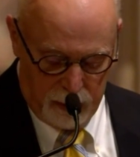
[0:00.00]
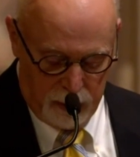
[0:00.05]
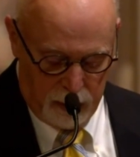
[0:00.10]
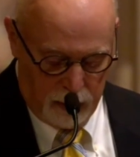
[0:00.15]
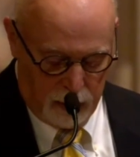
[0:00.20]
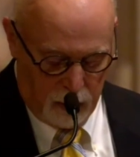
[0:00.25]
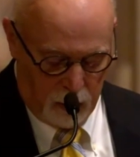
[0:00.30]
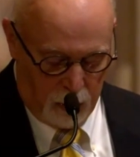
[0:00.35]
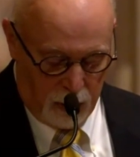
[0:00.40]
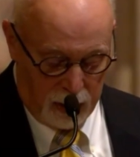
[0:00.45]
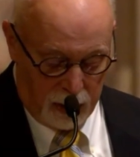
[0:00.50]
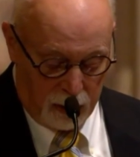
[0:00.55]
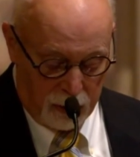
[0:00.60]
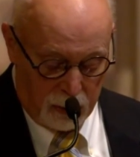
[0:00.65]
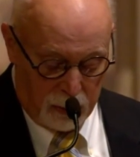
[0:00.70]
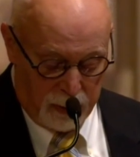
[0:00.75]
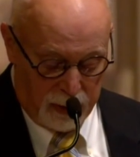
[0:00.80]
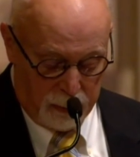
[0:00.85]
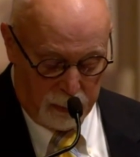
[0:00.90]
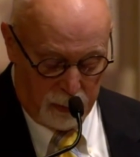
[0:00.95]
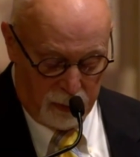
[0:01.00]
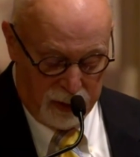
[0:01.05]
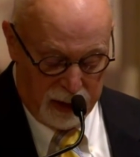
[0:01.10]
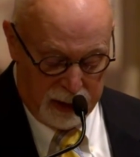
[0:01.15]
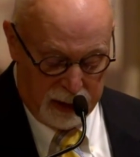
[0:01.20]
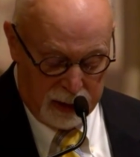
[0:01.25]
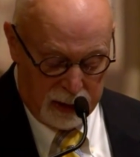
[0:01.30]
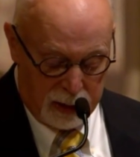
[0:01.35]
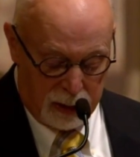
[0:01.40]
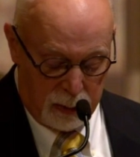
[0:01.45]
what other people need
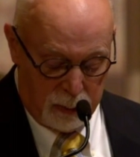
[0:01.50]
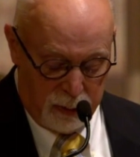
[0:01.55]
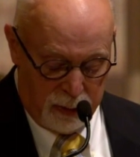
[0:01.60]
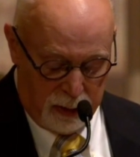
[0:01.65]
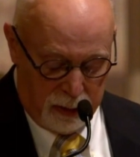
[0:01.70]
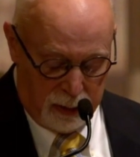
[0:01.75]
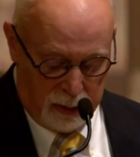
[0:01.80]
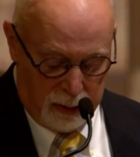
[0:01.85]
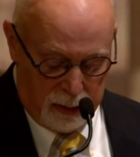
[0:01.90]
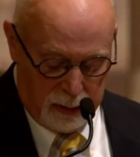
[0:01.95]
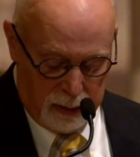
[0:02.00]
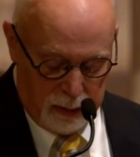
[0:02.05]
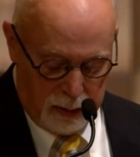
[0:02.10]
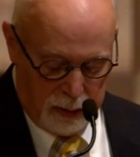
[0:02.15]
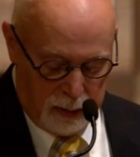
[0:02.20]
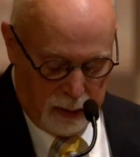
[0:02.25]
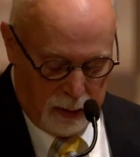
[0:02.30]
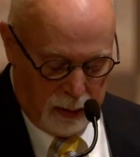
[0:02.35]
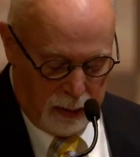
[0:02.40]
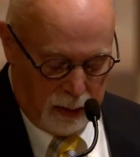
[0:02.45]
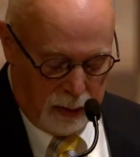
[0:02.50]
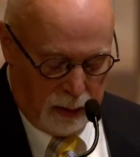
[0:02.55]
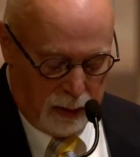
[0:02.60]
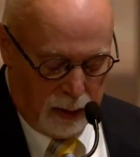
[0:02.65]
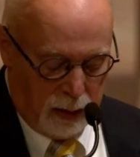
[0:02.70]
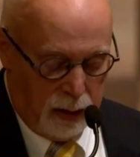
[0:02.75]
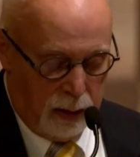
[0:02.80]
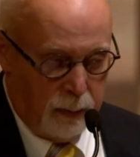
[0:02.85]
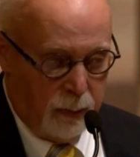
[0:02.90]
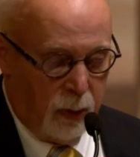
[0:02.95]
it to be, and
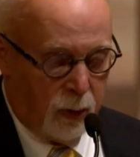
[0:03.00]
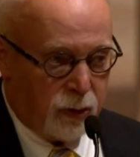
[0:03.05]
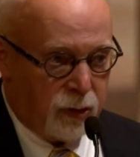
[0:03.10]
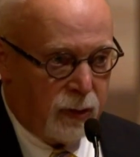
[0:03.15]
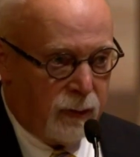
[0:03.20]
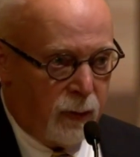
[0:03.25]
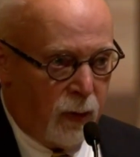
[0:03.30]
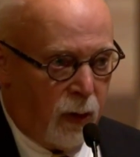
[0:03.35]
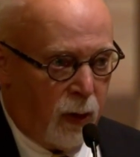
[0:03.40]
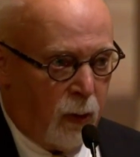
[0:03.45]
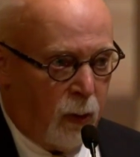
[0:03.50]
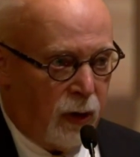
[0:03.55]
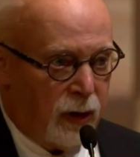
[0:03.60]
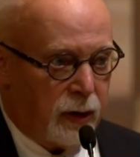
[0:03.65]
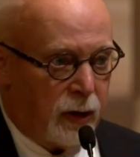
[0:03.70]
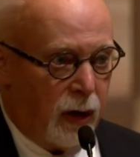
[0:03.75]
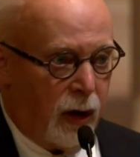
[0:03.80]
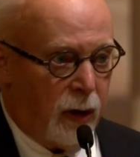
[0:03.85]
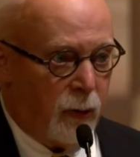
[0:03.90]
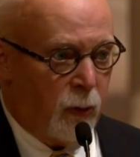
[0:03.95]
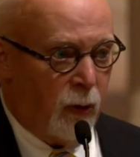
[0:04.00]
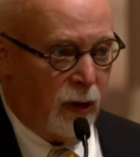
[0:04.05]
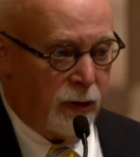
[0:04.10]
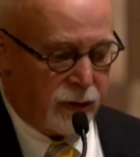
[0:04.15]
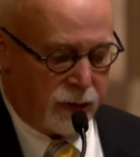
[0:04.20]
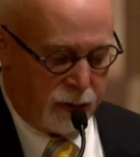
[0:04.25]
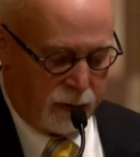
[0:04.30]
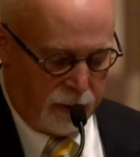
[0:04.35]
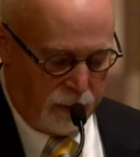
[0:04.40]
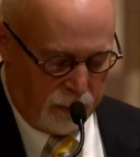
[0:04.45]
most of all, what God wants it
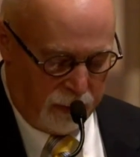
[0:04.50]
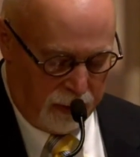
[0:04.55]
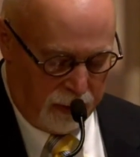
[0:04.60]
to be.